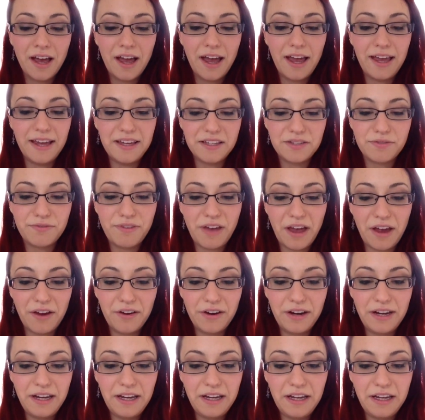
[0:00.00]
He's
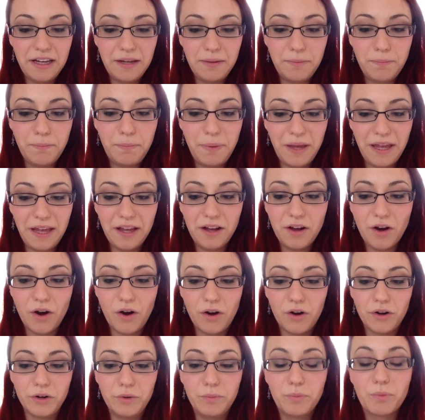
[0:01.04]
very big
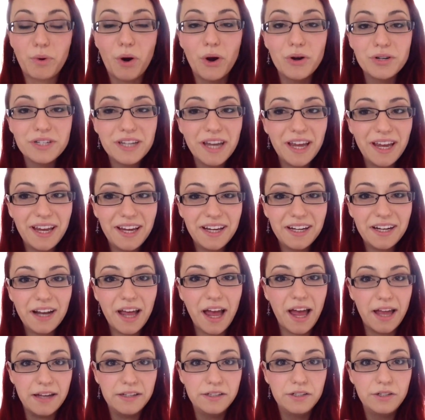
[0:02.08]
on protein
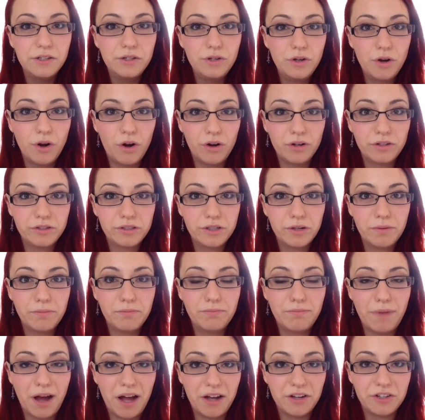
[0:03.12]
and not
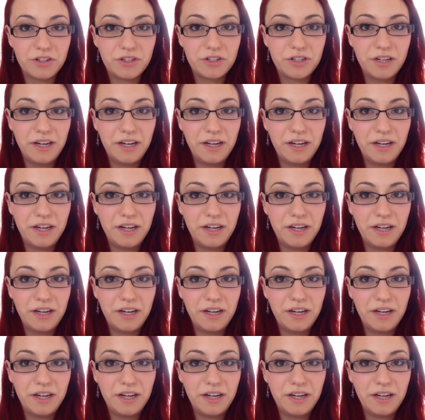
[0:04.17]
much